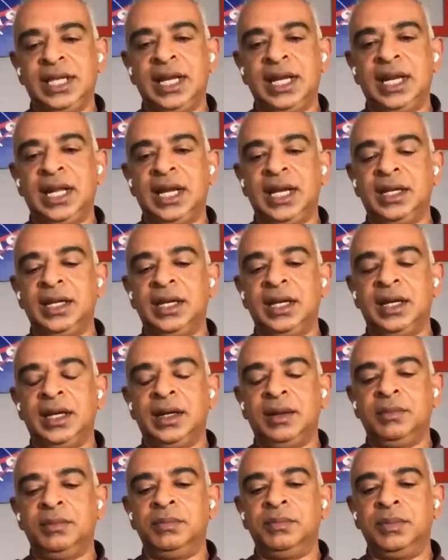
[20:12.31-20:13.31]
satellite,
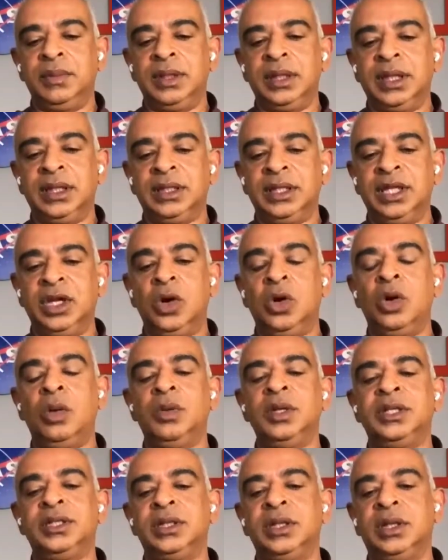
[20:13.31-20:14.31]
the
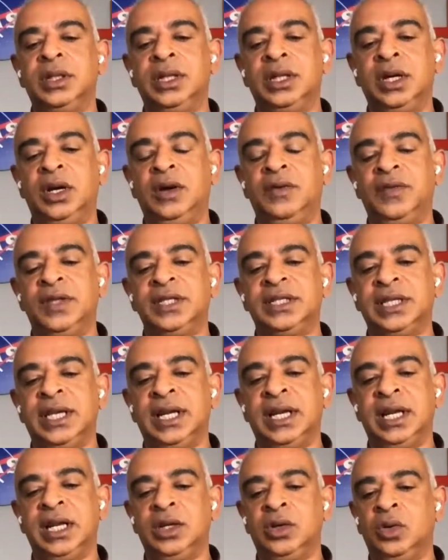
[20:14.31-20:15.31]
orbit of the
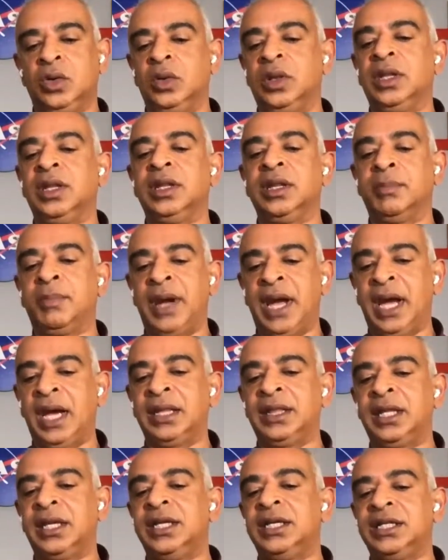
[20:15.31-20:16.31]
satellite, or the
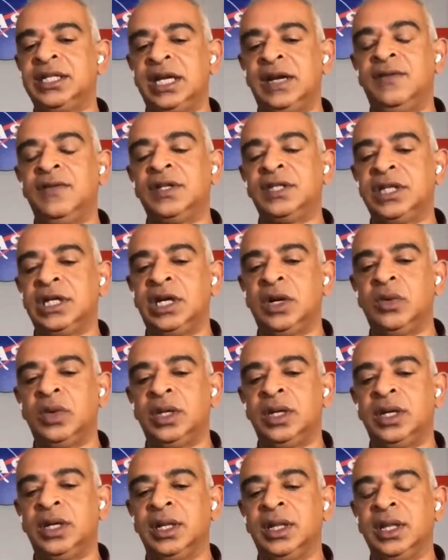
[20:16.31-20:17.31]
path that it travels around
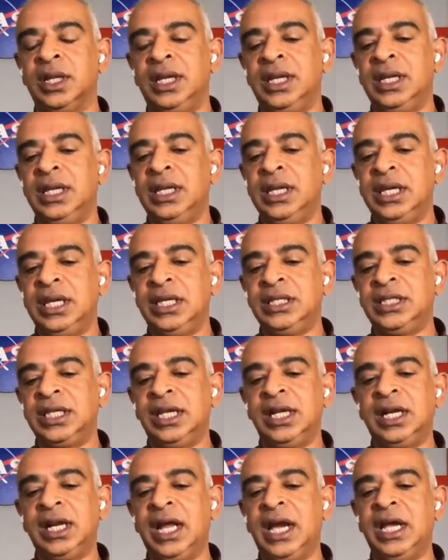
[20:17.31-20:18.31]
the Earth, is
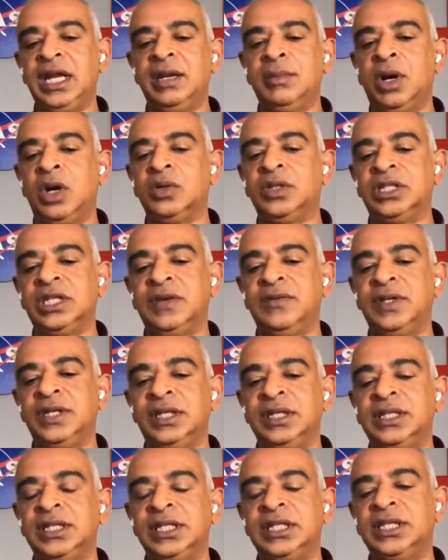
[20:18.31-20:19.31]
inclined about
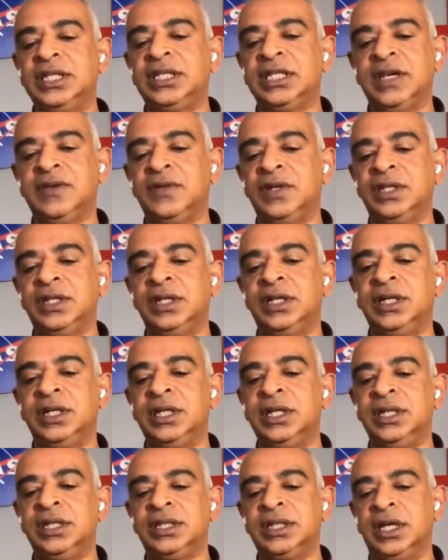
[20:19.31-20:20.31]
67
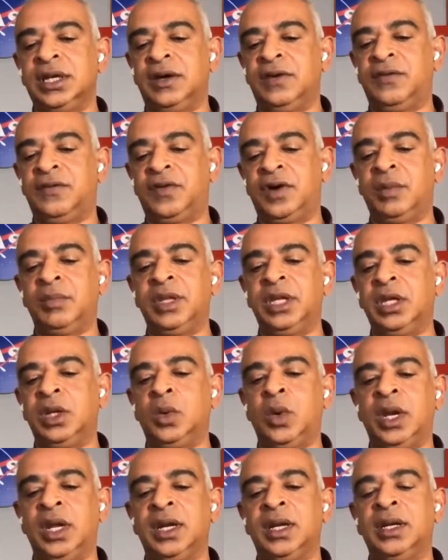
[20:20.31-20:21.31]
degrees from the
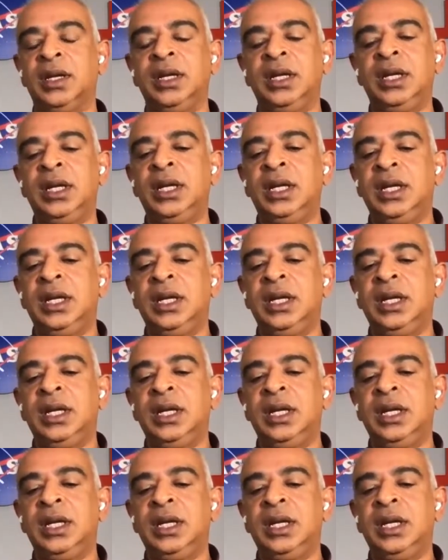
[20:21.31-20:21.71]
equator.